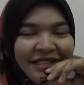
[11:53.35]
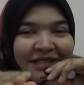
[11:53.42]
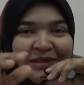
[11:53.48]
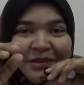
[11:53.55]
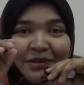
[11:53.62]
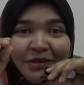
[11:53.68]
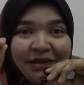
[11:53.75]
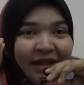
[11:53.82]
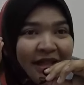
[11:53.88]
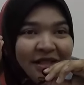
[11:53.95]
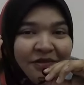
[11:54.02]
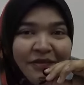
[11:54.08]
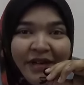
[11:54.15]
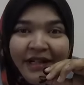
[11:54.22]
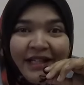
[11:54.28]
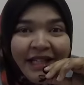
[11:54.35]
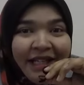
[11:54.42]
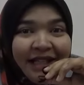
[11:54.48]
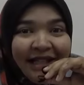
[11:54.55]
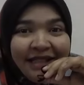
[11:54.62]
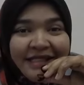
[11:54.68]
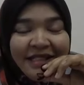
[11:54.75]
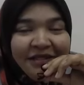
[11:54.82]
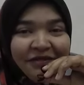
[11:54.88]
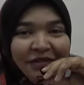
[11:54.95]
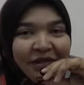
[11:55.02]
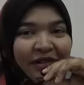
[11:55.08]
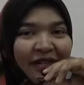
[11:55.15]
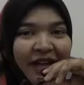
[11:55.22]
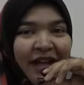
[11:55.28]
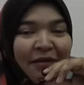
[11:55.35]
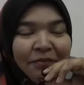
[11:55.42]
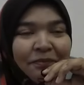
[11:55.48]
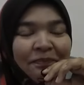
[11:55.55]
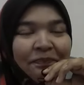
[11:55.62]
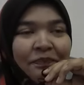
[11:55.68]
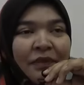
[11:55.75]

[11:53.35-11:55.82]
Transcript: so that's very easy for them.